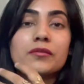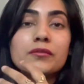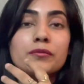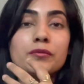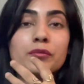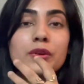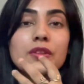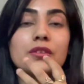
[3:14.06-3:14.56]

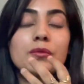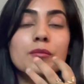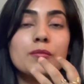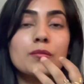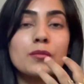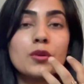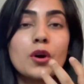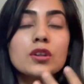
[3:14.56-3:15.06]
with
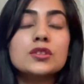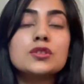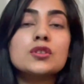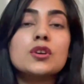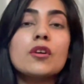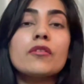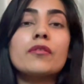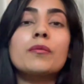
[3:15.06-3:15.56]
lots
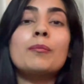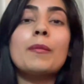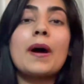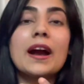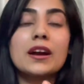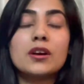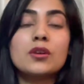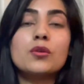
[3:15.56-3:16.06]
of
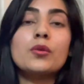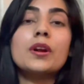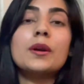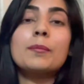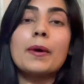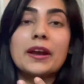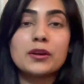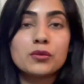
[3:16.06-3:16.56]
macro
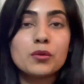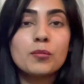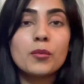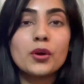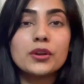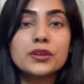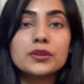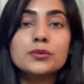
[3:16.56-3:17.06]
and micro
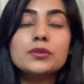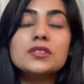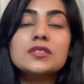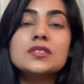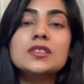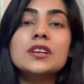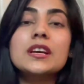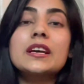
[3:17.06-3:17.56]
molecules.
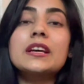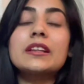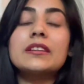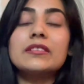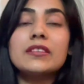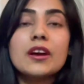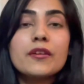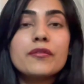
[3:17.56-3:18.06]

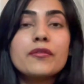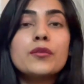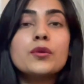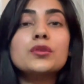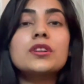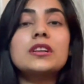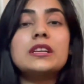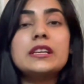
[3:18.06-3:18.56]
Therefore,
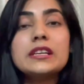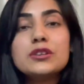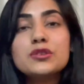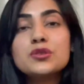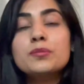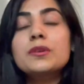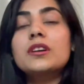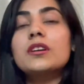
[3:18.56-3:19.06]
they need
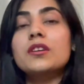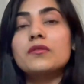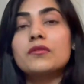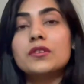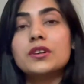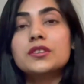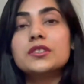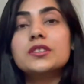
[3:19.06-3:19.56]
to be
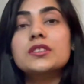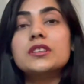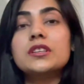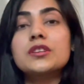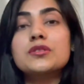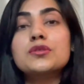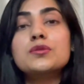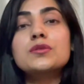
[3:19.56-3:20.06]
converted
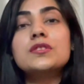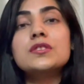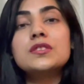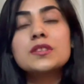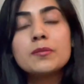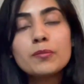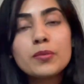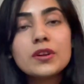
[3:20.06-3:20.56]
into
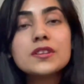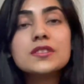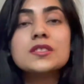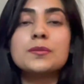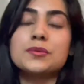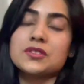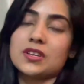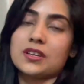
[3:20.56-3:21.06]
simpler
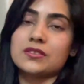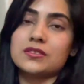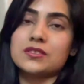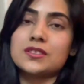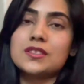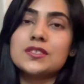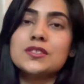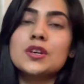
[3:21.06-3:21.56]

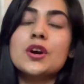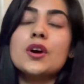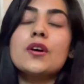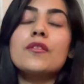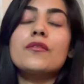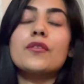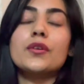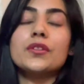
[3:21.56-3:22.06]
substances
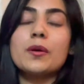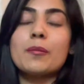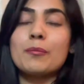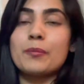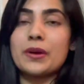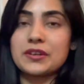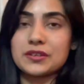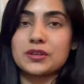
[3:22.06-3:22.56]
for their
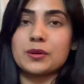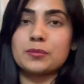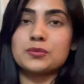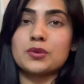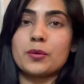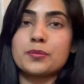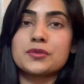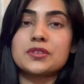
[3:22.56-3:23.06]
better
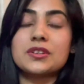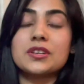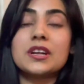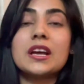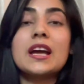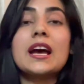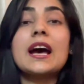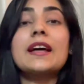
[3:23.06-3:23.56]
absorption.
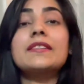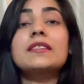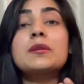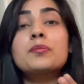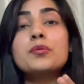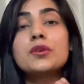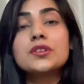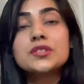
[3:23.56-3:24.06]
And the
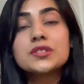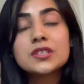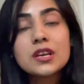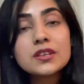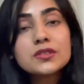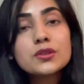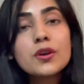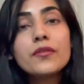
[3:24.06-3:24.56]

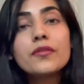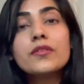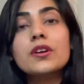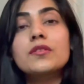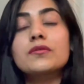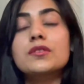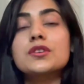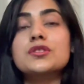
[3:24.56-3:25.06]
process of
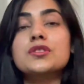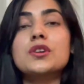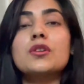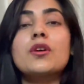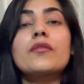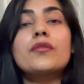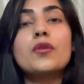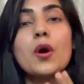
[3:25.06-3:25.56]
conversion
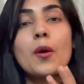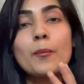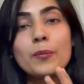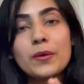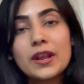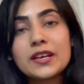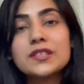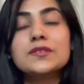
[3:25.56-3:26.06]
of
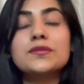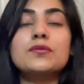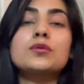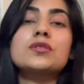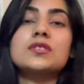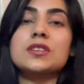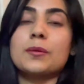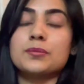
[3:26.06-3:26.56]
complex food
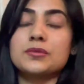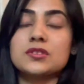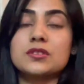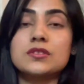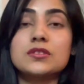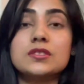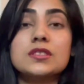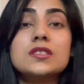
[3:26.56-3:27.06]

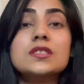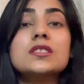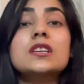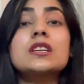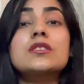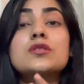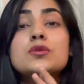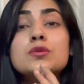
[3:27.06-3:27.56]
substances
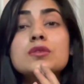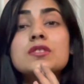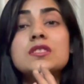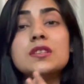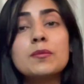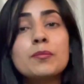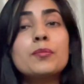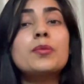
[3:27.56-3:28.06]
into
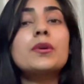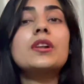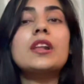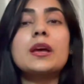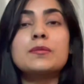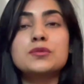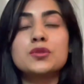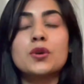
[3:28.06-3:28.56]
simple
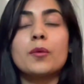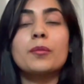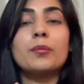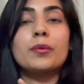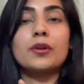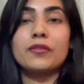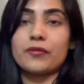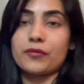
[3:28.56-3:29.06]

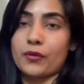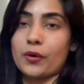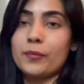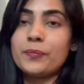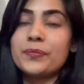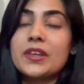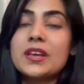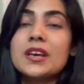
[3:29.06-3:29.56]
absorbable form
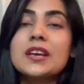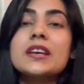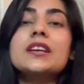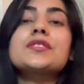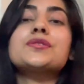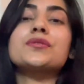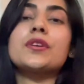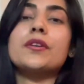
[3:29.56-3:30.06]

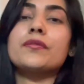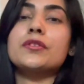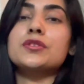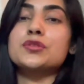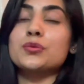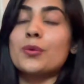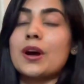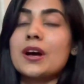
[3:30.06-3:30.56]
is referred
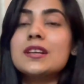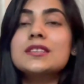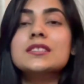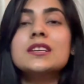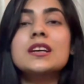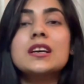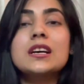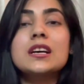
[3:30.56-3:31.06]
to as
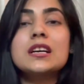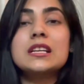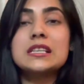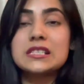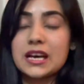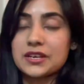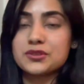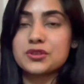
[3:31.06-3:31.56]

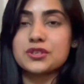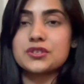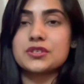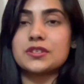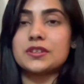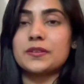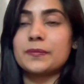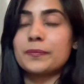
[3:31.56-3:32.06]

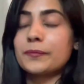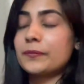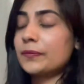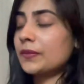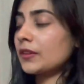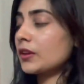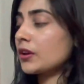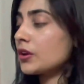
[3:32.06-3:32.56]
digestion.
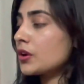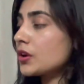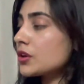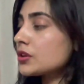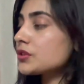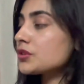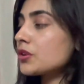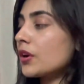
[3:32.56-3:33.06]

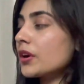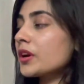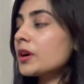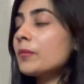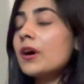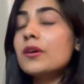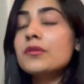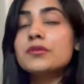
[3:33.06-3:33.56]
Talking
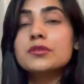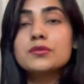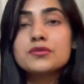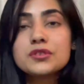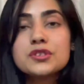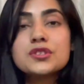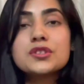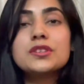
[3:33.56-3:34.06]
about
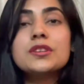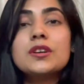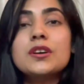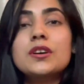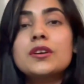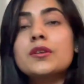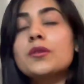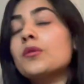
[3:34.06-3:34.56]
nutrition,
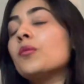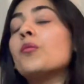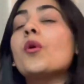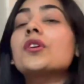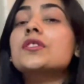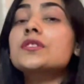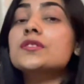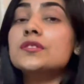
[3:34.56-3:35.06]

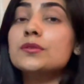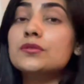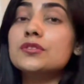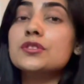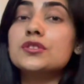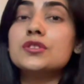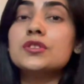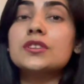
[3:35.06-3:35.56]
what is
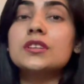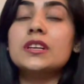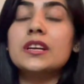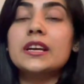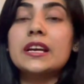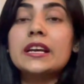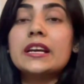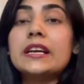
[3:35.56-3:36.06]
nutrition?
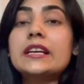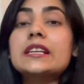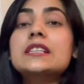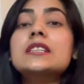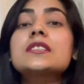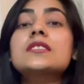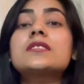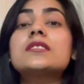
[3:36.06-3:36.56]
It
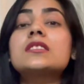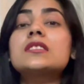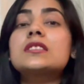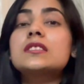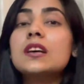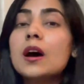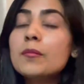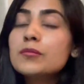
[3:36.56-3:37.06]
is the
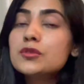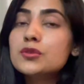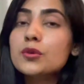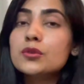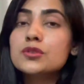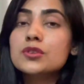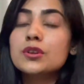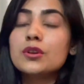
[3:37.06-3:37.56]
sum
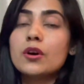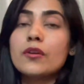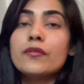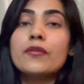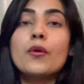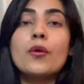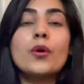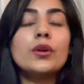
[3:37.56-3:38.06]
total
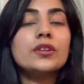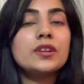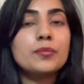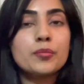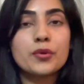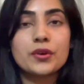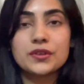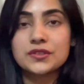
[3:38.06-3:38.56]
of all the
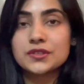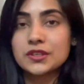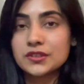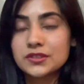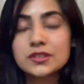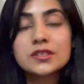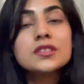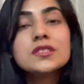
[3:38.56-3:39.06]

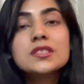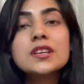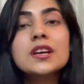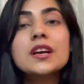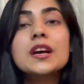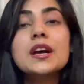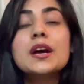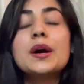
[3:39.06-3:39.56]
processes
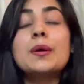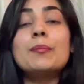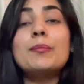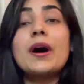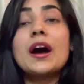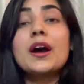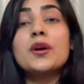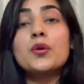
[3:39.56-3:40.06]

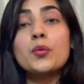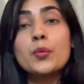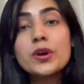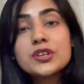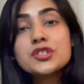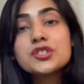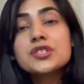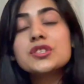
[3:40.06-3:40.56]
by
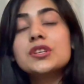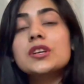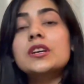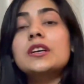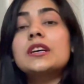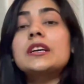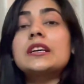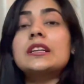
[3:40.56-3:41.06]
which
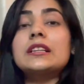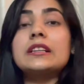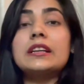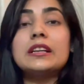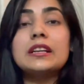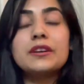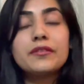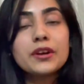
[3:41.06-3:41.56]
the
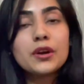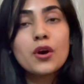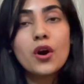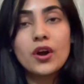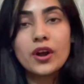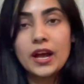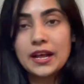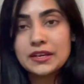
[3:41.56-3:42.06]
living
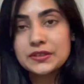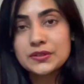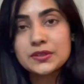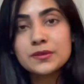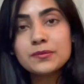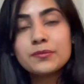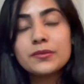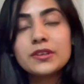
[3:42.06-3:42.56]
organism